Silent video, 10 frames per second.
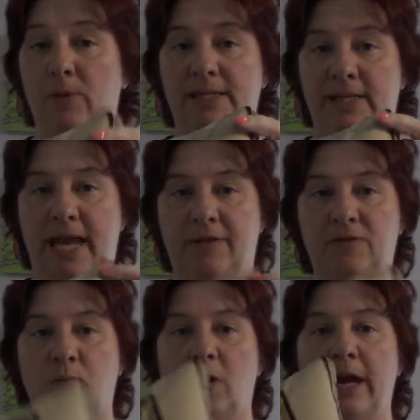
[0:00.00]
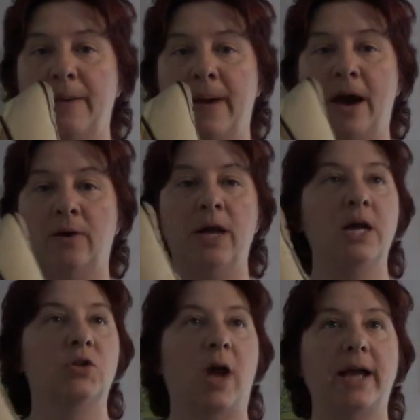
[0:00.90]
We didn't have to worry about
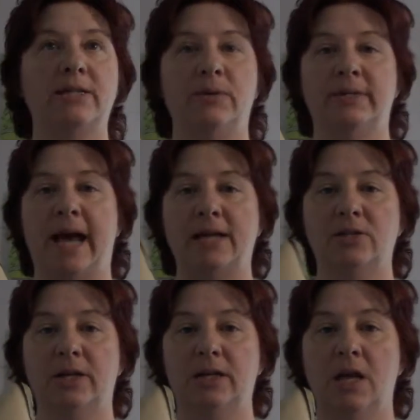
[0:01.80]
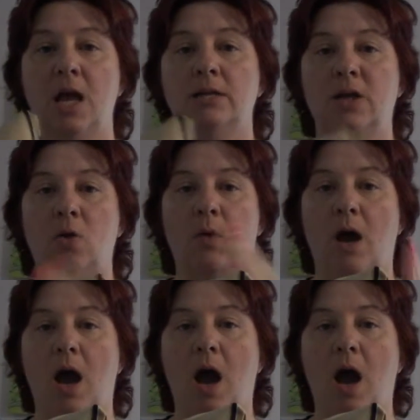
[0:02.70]
trying to attach it. So